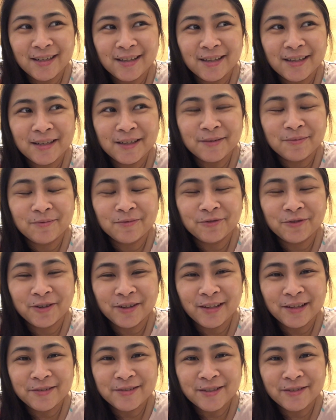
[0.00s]
um,
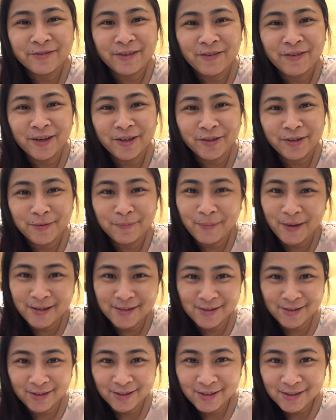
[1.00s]
four thousand five hundred
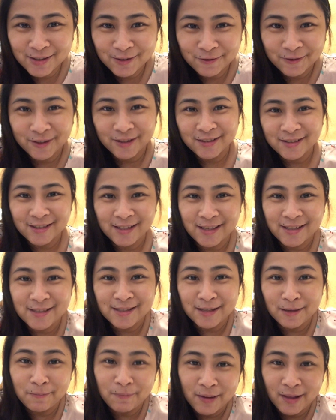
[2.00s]
pesos for
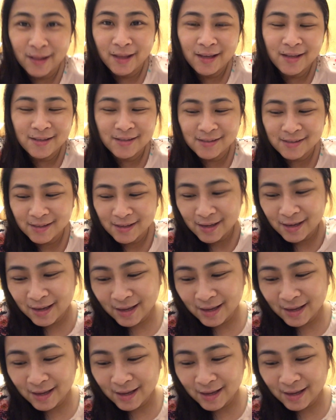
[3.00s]
sixty minutes.